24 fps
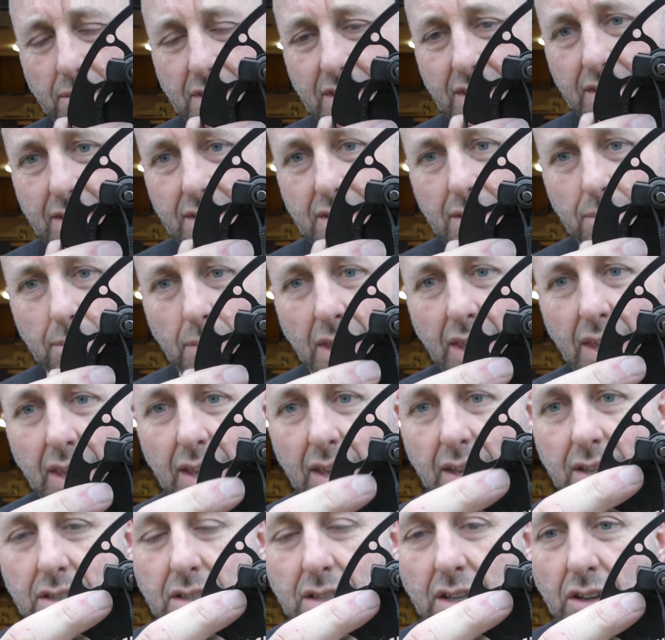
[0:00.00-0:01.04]
system
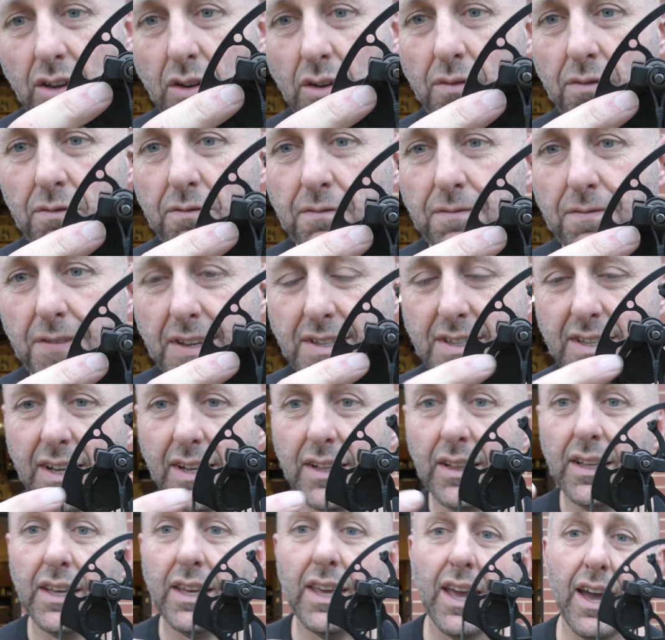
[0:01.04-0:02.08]
here, so you
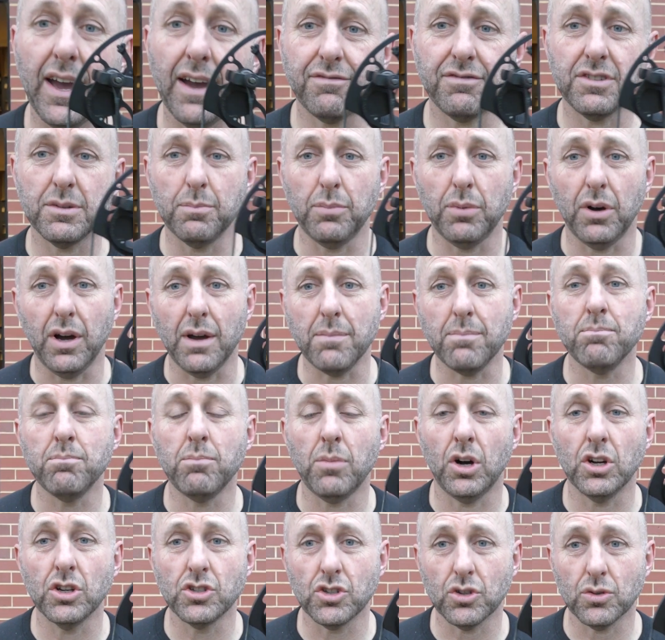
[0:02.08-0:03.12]
physically have to buy
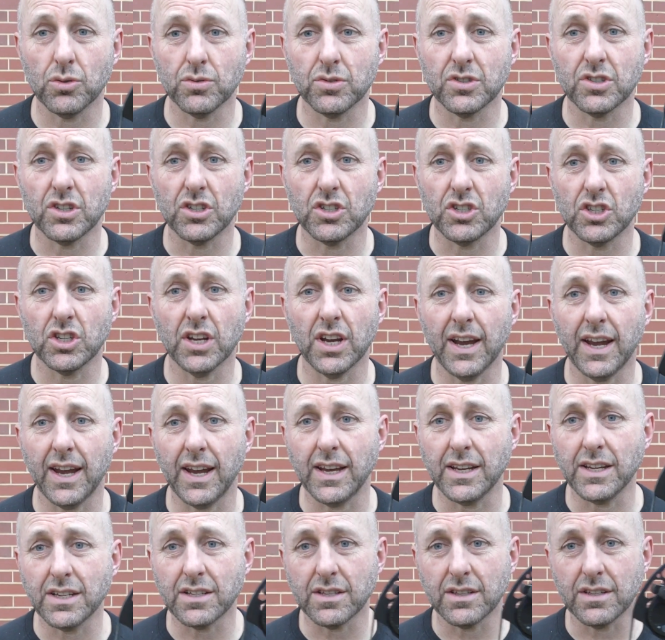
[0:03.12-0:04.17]
modules to
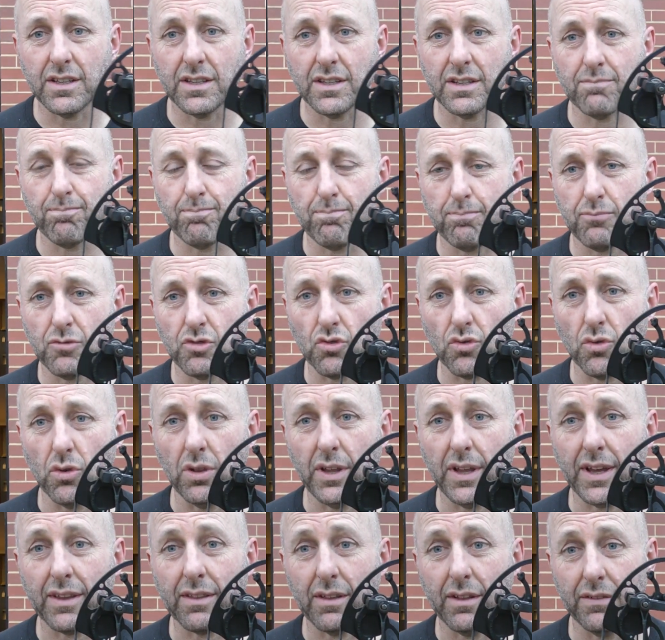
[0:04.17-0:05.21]
change the draw
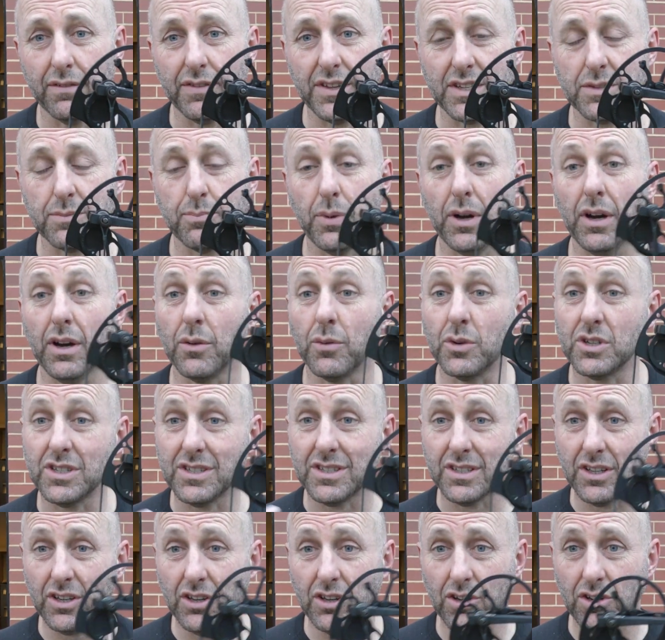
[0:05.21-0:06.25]
length of this bow, which
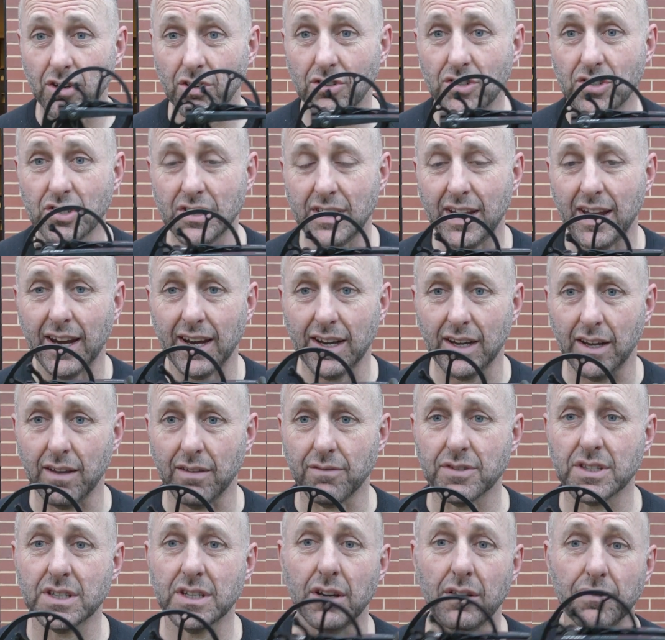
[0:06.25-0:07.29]
is a huge
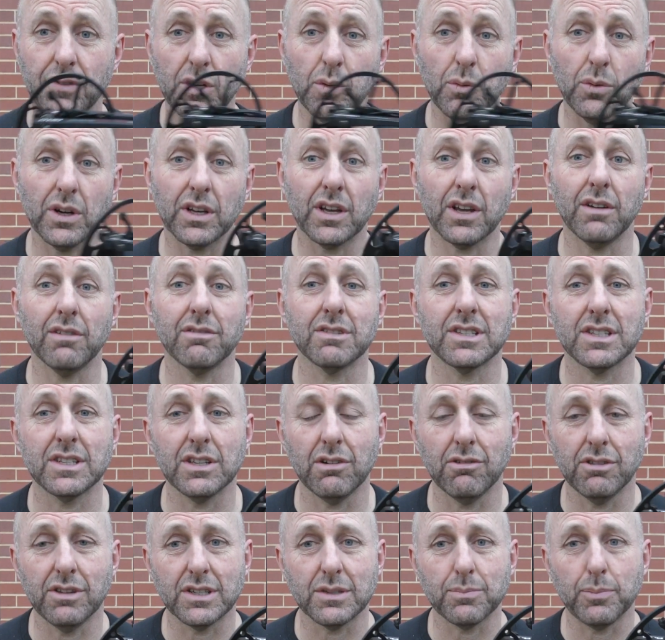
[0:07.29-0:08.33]
negative. So if you want to go and
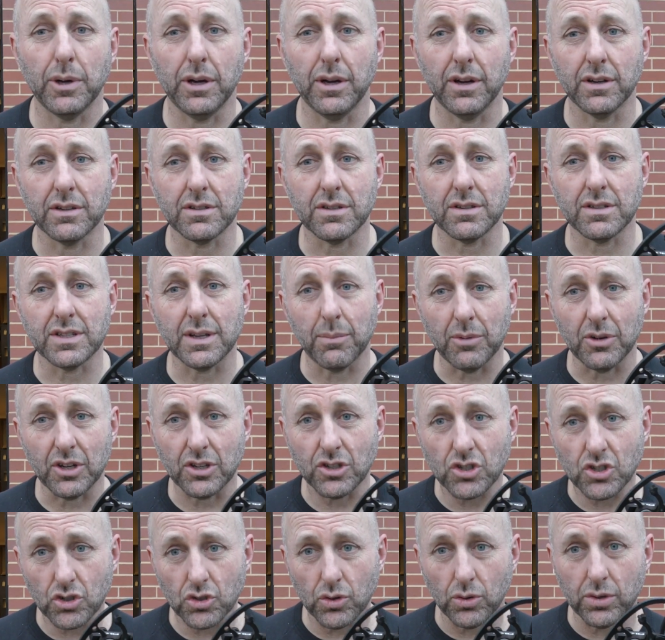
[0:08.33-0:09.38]
sell this bow to someone
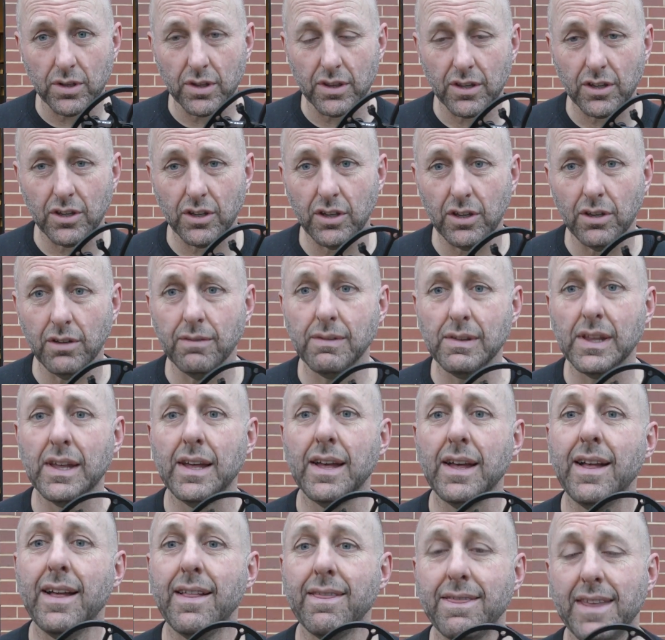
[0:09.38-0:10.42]
who's shorter than you,
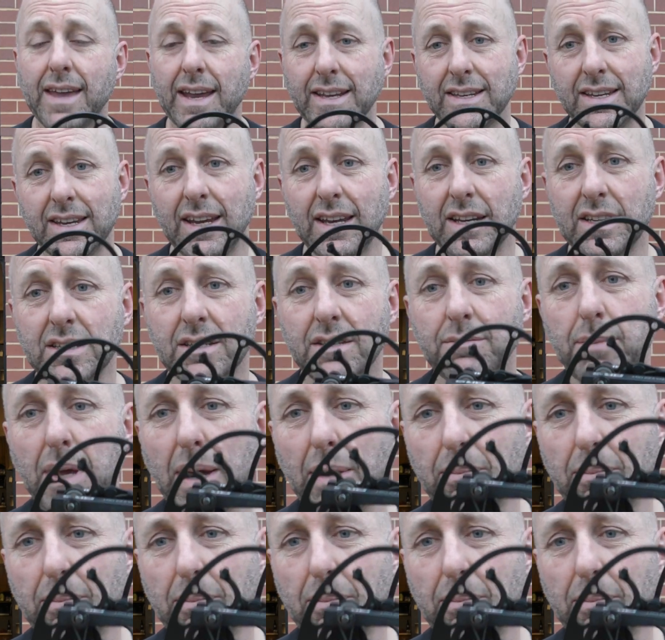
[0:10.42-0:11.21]
they need to be